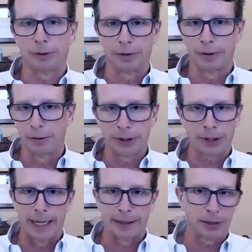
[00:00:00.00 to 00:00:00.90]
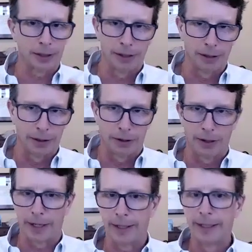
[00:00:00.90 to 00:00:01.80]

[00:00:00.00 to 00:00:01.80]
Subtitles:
Wisconsin, Illinois,